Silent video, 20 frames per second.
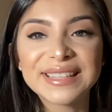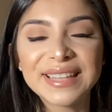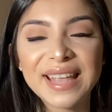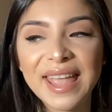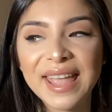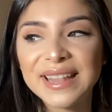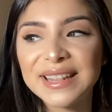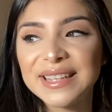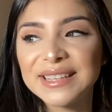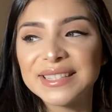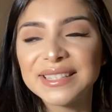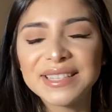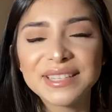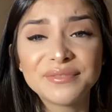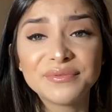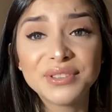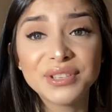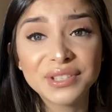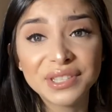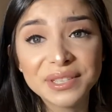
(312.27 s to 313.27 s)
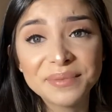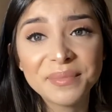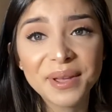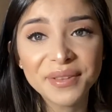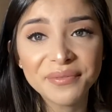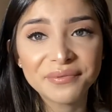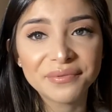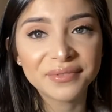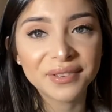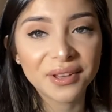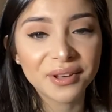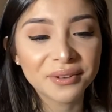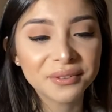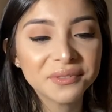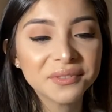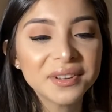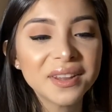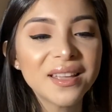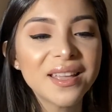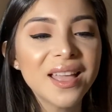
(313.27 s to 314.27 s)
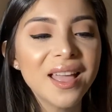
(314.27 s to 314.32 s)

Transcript: and instead of using my phone,